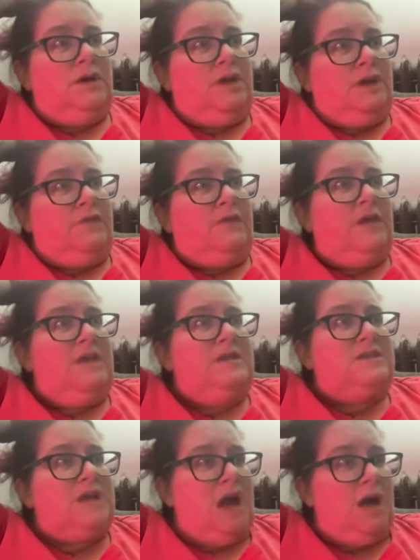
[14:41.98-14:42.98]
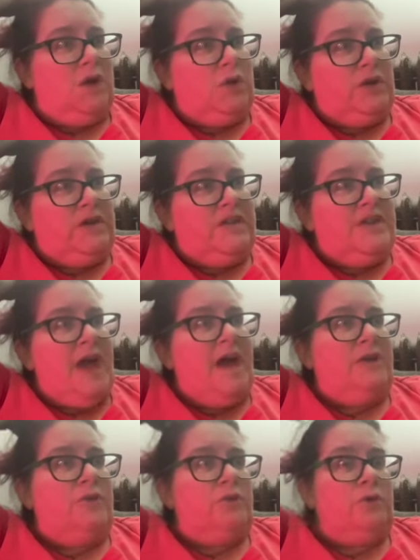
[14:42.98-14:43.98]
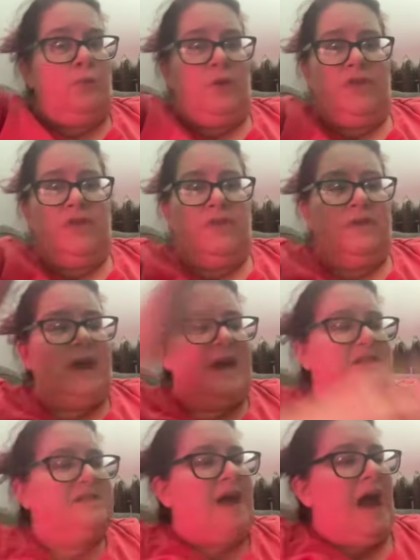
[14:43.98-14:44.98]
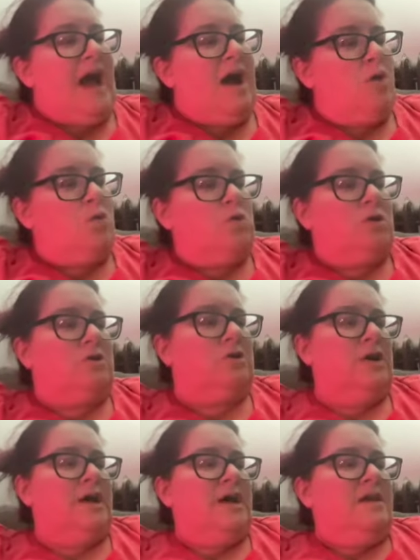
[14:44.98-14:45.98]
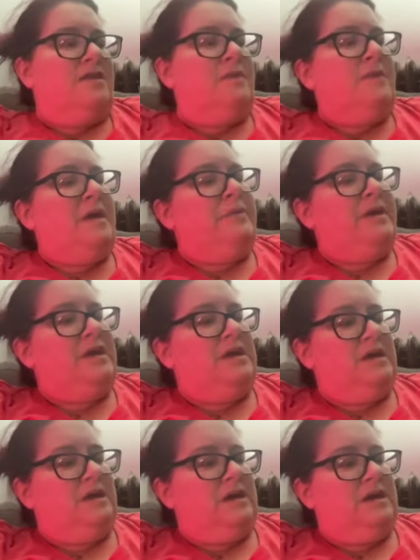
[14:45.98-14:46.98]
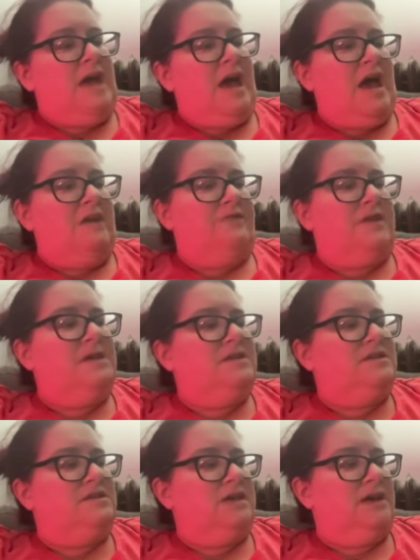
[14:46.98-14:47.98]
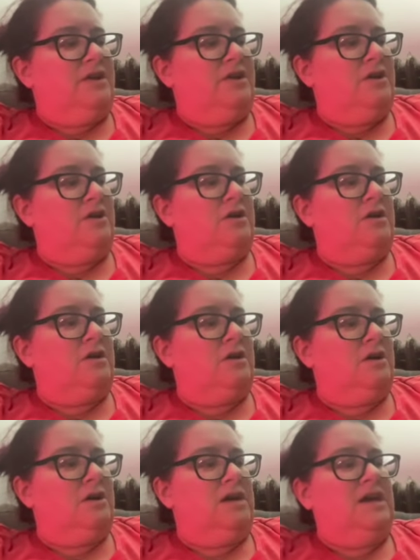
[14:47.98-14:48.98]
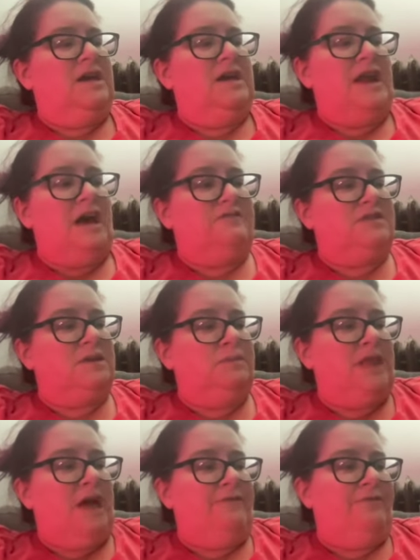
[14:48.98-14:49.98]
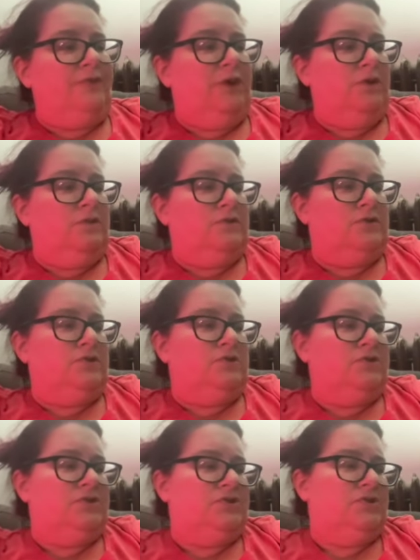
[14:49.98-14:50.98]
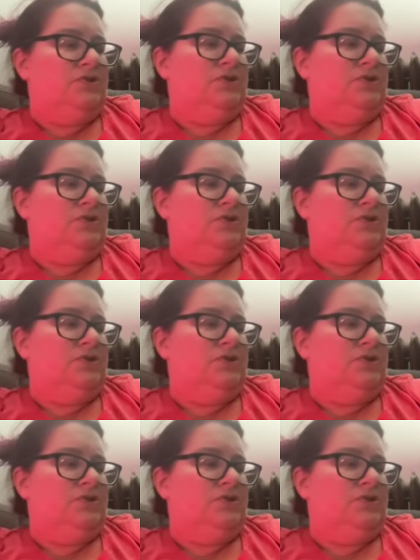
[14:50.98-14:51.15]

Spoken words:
if he's hungry then or within the next hour, then maybe he can have his dinner. He can have some leftovers.